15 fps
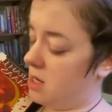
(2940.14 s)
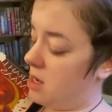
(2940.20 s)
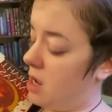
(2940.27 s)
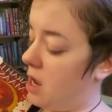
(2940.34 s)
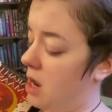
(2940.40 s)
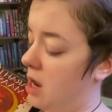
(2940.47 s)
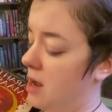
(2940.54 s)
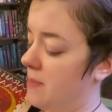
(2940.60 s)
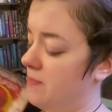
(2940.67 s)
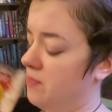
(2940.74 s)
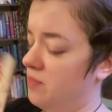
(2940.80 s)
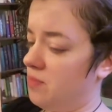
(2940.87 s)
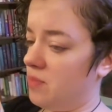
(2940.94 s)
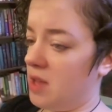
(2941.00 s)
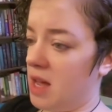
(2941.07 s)

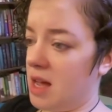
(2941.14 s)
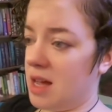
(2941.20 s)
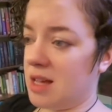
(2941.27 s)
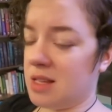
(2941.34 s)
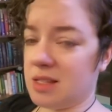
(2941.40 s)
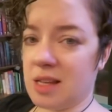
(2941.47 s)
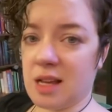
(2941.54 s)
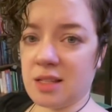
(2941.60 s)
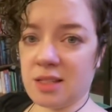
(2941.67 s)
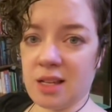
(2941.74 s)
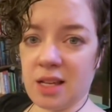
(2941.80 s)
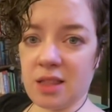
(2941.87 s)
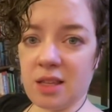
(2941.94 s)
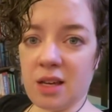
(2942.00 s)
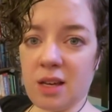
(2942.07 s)
Um, as as
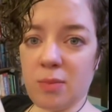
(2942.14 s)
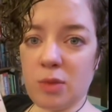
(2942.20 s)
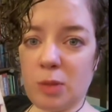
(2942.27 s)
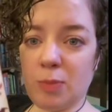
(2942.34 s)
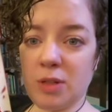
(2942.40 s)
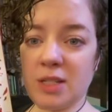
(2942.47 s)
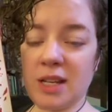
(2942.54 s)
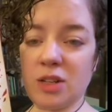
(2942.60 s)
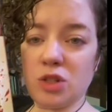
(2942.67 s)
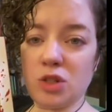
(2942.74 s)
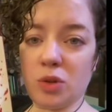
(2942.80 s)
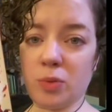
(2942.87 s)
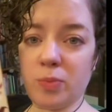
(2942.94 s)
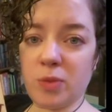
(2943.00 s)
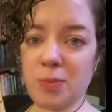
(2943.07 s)
like the
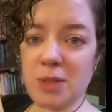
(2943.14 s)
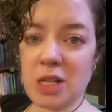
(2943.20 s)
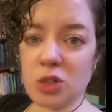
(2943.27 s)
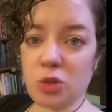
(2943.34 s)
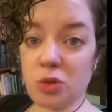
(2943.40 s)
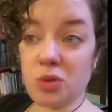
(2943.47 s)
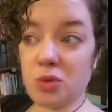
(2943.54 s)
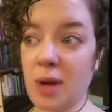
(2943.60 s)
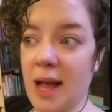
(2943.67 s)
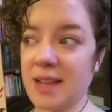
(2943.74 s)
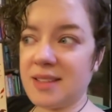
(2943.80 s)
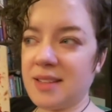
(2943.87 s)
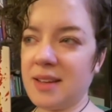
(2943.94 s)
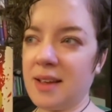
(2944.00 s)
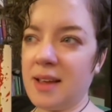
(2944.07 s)
potential the potential
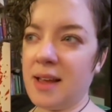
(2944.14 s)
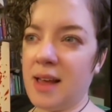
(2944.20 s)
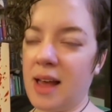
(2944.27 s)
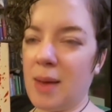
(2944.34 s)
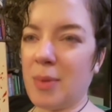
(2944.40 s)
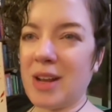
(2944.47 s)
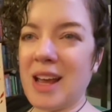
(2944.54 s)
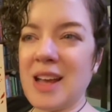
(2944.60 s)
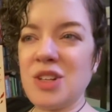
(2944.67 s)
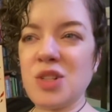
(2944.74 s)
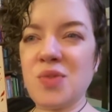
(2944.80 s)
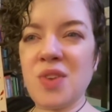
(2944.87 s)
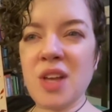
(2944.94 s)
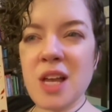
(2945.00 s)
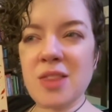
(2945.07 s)
threat, but I just
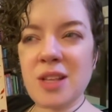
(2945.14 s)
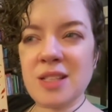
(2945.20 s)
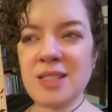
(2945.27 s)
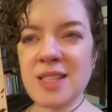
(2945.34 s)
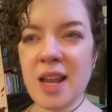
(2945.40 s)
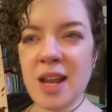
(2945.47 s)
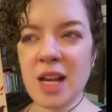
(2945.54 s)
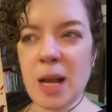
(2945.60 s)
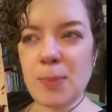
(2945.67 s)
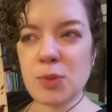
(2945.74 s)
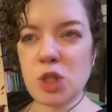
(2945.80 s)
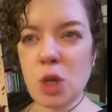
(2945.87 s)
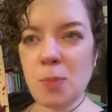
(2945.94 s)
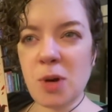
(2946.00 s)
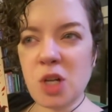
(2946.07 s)
feel like it's setting up
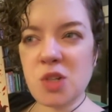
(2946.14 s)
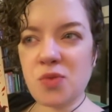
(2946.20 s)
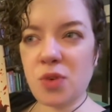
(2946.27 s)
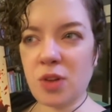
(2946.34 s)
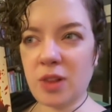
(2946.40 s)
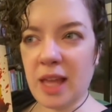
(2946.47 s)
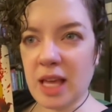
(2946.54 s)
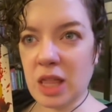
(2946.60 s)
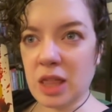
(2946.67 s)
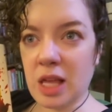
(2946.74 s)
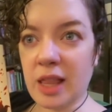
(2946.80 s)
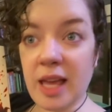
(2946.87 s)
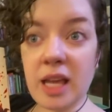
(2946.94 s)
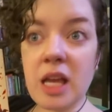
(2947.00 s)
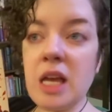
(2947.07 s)
so much for like that
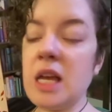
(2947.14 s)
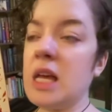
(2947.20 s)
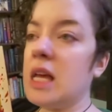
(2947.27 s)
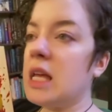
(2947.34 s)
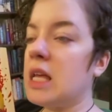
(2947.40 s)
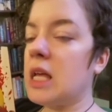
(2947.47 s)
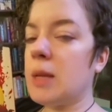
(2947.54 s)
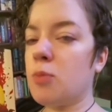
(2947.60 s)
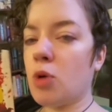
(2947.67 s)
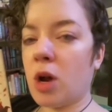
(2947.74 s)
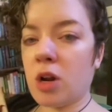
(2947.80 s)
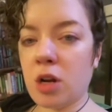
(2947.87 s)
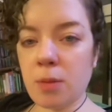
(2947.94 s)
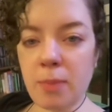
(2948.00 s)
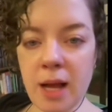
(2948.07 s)
like he brought
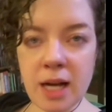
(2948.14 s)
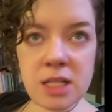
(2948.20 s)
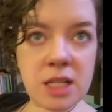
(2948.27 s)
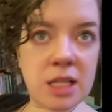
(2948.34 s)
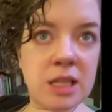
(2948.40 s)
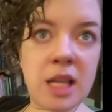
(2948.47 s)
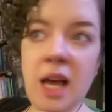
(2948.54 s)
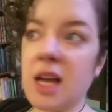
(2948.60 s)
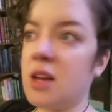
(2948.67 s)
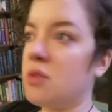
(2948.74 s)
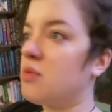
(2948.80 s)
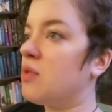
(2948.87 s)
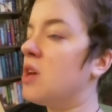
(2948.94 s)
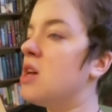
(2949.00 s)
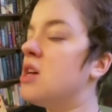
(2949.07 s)
her back to
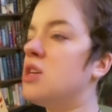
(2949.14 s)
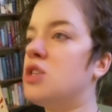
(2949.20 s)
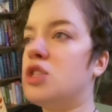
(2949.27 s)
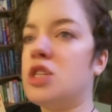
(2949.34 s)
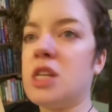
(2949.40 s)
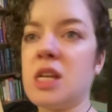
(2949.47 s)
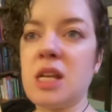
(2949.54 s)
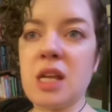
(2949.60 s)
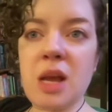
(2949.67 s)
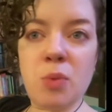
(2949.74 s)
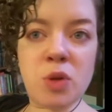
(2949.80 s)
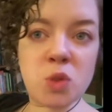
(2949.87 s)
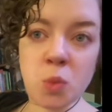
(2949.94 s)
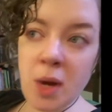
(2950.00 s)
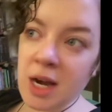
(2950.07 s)
life she
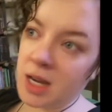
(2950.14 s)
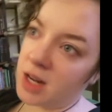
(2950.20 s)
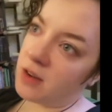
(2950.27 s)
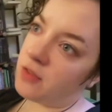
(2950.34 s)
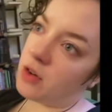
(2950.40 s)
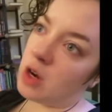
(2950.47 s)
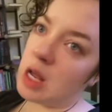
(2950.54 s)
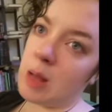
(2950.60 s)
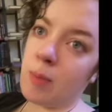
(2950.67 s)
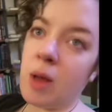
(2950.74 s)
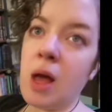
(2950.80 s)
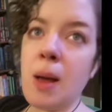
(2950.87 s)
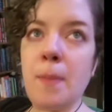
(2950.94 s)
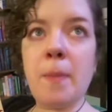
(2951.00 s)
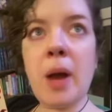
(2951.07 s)
was waiting for him.
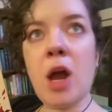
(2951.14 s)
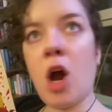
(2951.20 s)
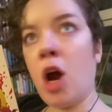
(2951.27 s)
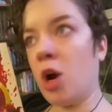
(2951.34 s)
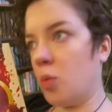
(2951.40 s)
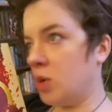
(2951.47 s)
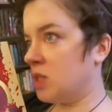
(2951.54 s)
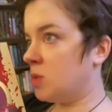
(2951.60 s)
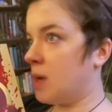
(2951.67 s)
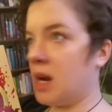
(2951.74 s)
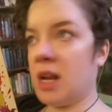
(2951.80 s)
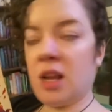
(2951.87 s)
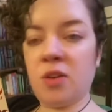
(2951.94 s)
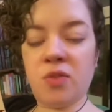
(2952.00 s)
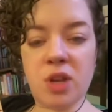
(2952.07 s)
My heart was
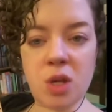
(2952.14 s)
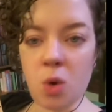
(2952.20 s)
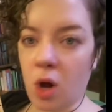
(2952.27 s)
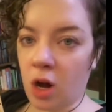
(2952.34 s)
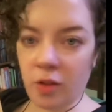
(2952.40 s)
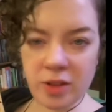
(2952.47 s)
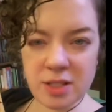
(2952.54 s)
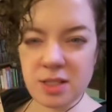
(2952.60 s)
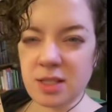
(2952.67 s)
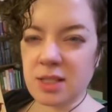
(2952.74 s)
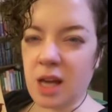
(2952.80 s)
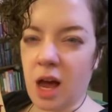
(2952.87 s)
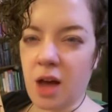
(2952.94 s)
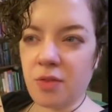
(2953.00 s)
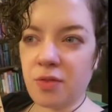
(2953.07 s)
waiting for you. All this
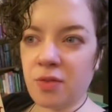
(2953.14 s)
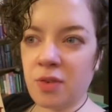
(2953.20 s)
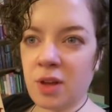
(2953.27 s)
stuff.